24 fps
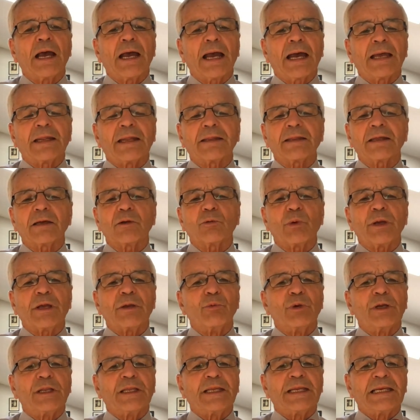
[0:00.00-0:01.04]
And I think we
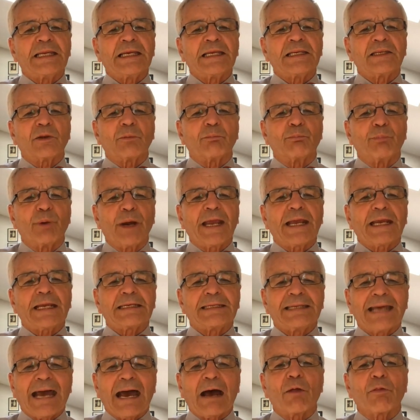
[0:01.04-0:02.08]
really need to break
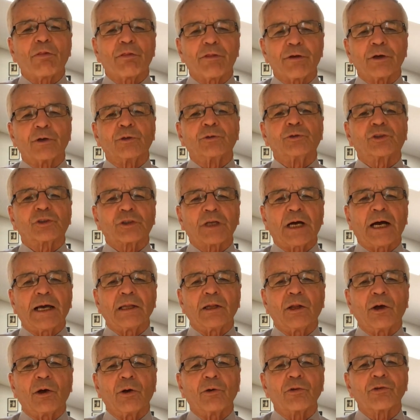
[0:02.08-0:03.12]
down those
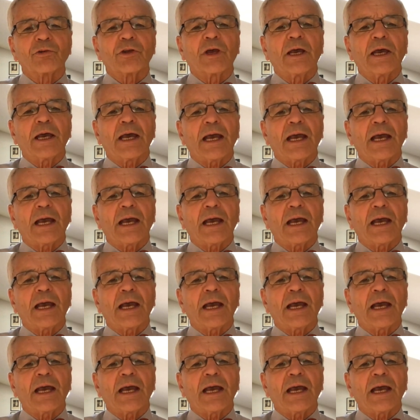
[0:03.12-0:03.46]
silos